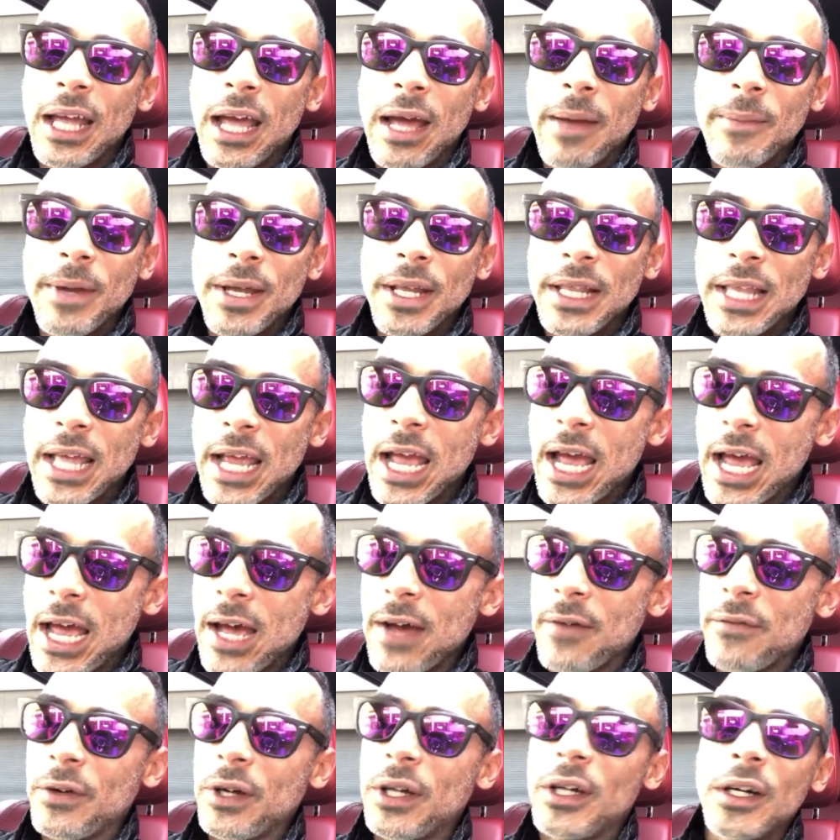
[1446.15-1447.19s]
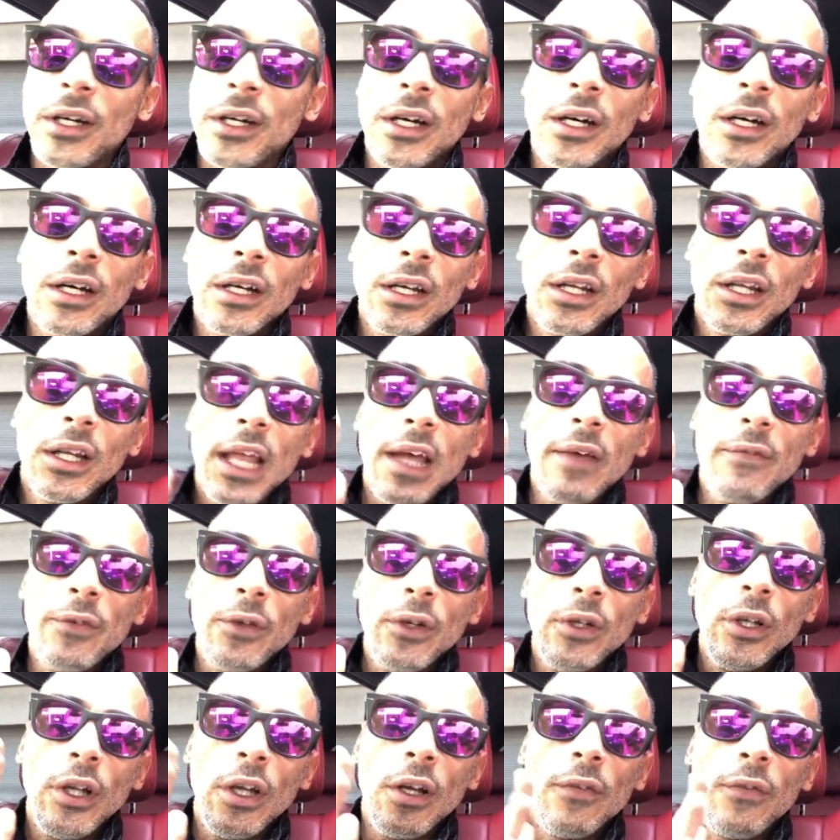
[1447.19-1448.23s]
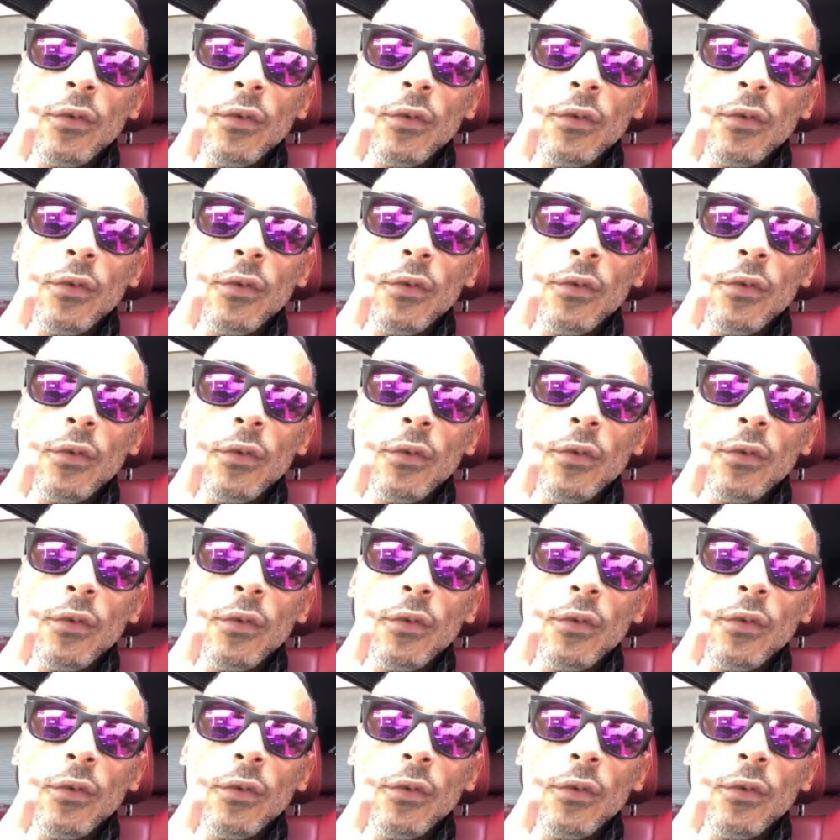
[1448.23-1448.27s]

I mean, they have a level of